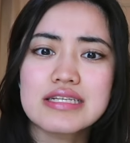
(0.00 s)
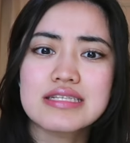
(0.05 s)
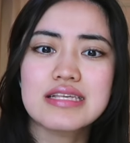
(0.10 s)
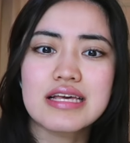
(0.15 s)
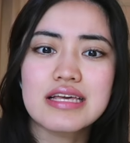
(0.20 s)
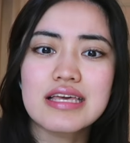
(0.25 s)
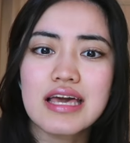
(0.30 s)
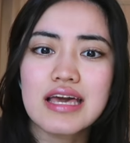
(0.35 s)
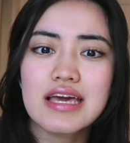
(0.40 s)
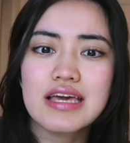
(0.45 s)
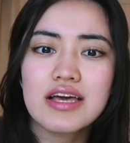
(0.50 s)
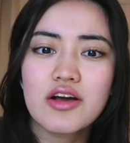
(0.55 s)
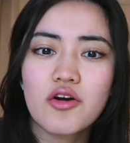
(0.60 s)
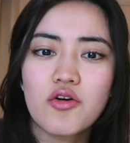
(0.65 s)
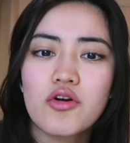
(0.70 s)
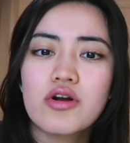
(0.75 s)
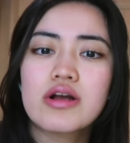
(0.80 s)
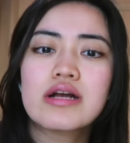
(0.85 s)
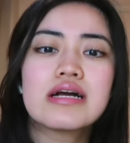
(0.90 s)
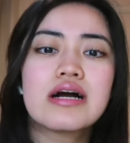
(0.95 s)
singing
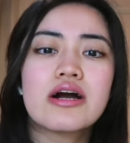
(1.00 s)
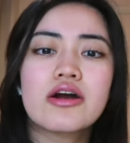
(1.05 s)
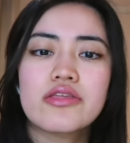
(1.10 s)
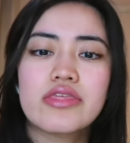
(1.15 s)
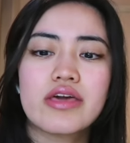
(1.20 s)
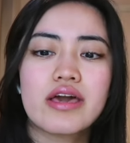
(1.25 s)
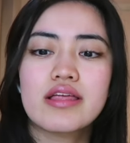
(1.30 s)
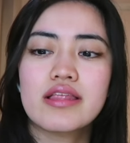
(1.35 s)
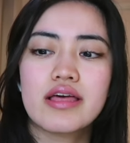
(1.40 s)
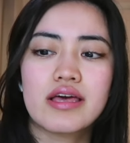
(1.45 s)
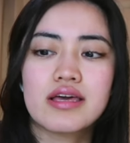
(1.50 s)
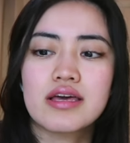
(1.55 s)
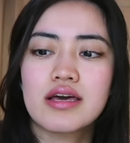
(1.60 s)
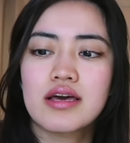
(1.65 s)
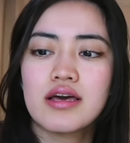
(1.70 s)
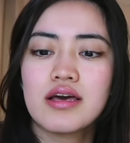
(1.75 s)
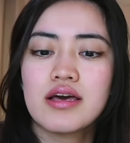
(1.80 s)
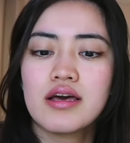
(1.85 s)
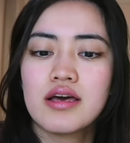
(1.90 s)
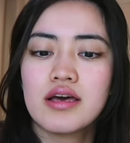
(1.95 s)
or are they like
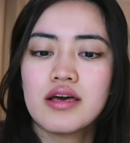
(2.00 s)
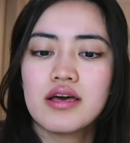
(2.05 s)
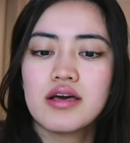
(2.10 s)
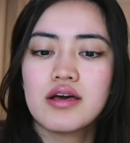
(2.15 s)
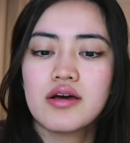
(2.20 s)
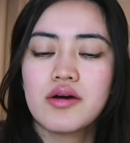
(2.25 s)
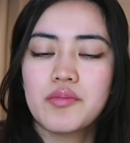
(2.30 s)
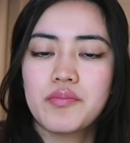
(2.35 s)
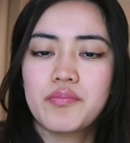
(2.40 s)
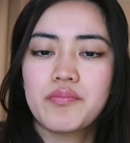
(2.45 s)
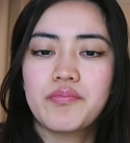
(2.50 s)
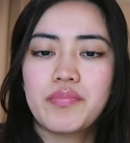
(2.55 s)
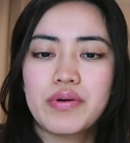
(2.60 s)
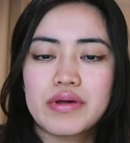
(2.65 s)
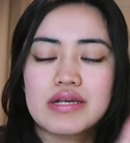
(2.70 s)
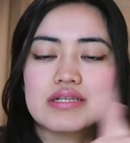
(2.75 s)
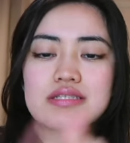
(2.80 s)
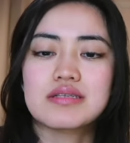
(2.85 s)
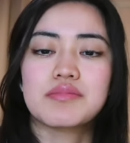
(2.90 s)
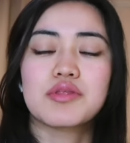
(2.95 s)

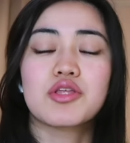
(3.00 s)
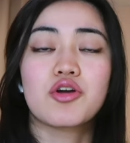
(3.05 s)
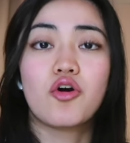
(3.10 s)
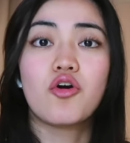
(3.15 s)
putting something